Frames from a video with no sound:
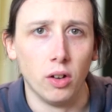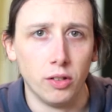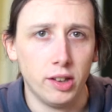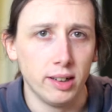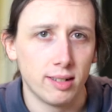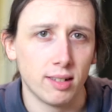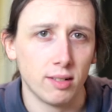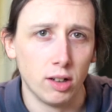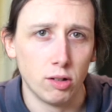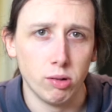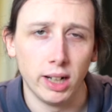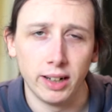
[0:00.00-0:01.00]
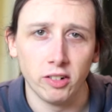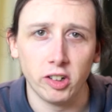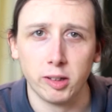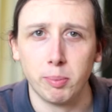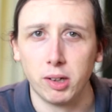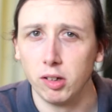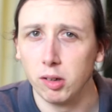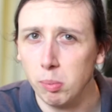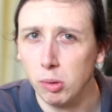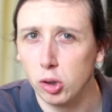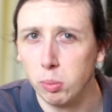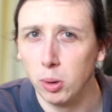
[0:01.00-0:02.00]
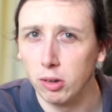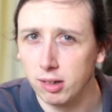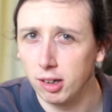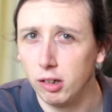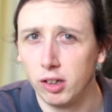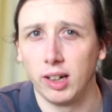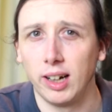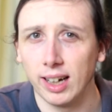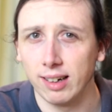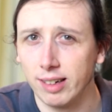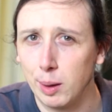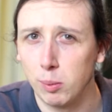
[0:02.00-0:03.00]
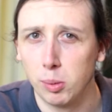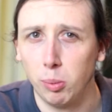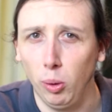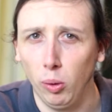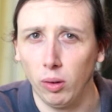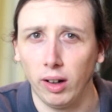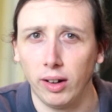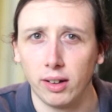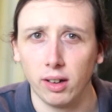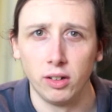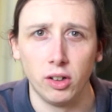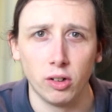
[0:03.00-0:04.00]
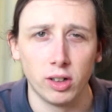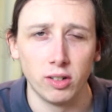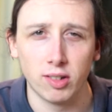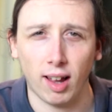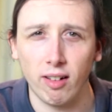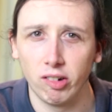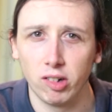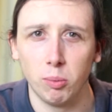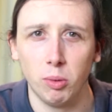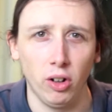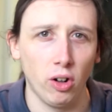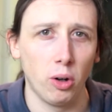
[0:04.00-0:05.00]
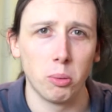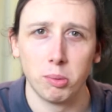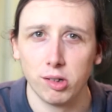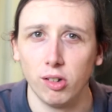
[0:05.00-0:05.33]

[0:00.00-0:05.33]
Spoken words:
this is really nice because it's much more socially acceptable. Like, you can tell someone, oh, I'm